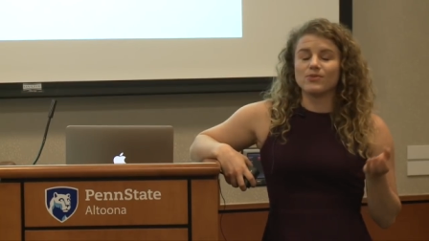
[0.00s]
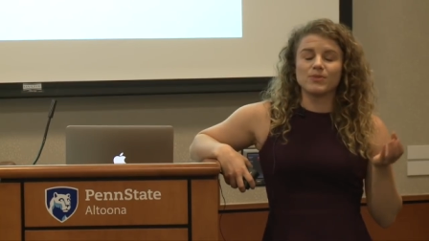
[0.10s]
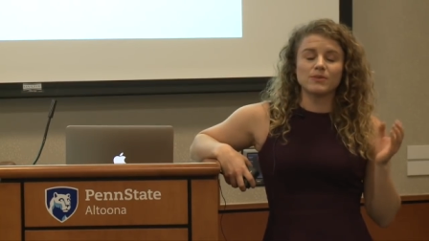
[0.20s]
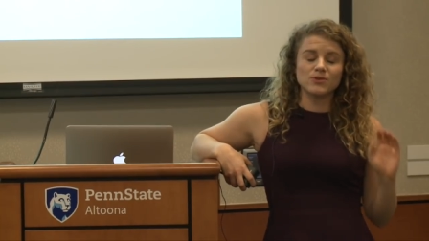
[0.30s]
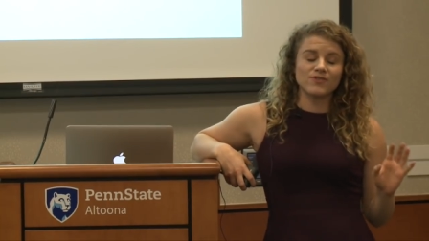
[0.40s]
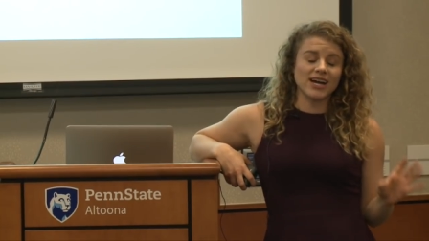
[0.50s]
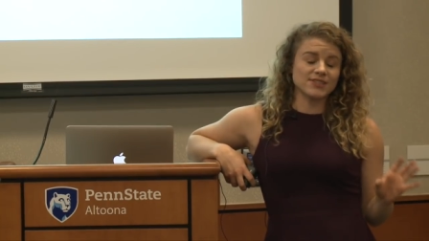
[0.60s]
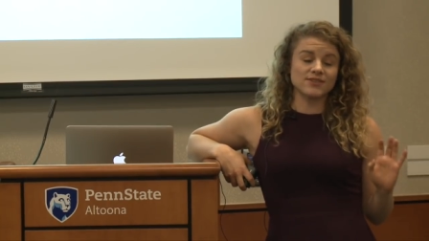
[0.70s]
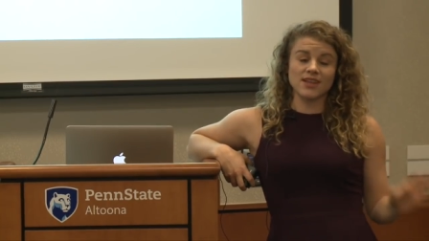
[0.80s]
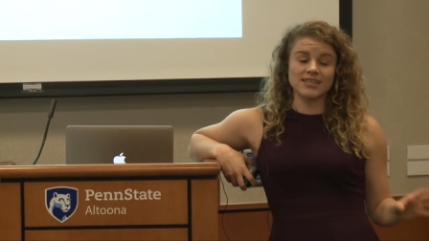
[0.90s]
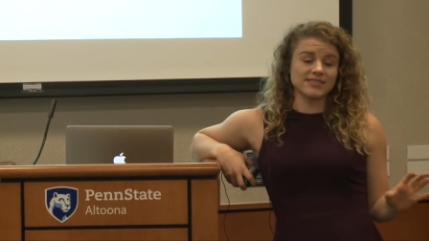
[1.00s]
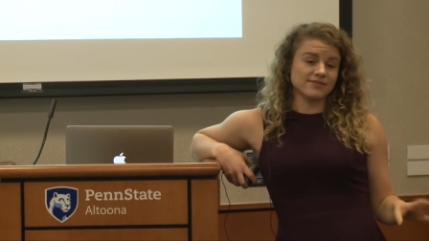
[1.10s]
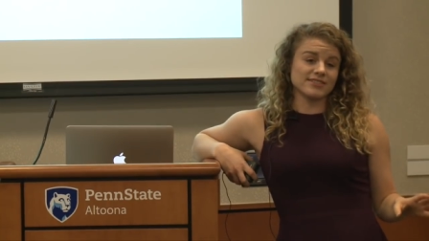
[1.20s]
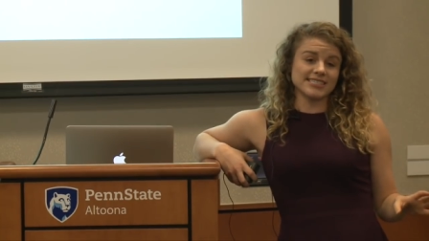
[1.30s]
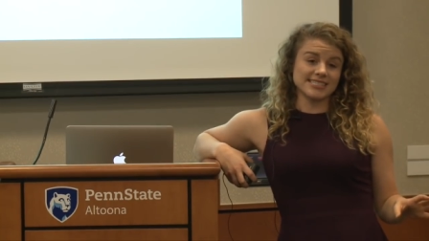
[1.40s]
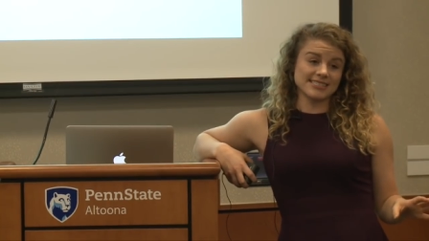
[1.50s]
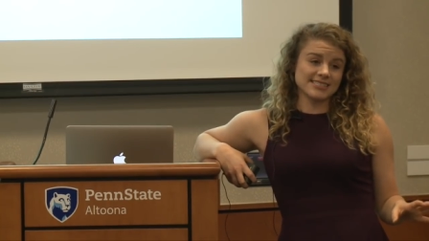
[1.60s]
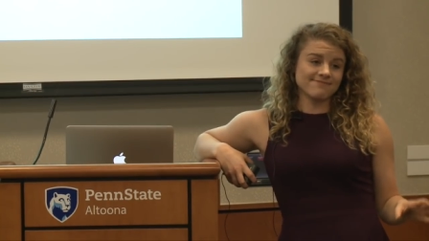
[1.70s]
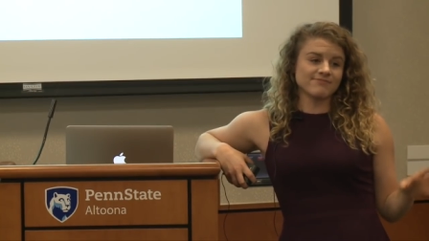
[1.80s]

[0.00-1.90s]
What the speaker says: People fast for a lot of different reasons.